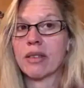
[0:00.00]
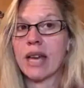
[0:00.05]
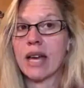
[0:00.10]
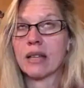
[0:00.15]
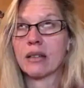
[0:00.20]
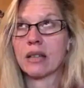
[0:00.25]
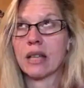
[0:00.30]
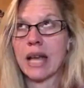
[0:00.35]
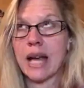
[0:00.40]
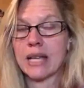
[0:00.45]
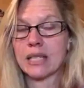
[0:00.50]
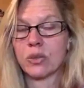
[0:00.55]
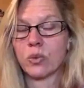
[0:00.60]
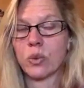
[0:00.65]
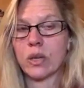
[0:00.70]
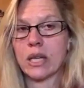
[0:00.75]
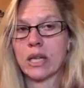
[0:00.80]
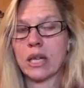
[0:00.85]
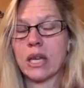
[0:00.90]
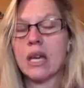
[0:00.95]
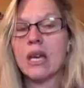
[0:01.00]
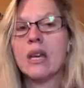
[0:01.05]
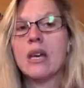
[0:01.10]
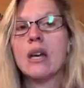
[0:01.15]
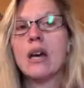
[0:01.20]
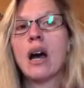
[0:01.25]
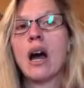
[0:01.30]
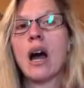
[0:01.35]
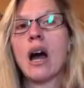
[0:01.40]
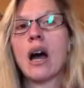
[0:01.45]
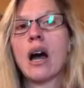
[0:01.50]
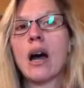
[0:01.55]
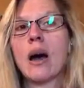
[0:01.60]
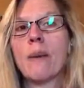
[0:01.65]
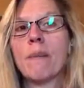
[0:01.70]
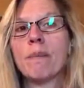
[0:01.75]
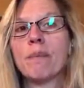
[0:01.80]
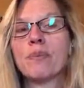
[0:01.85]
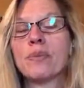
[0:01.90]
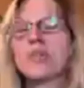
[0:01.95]
that last week.
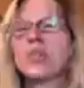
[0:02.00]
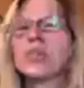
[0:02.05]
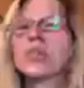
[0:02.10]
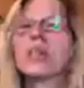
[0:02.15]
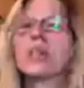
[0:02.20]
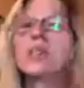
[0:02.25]
There's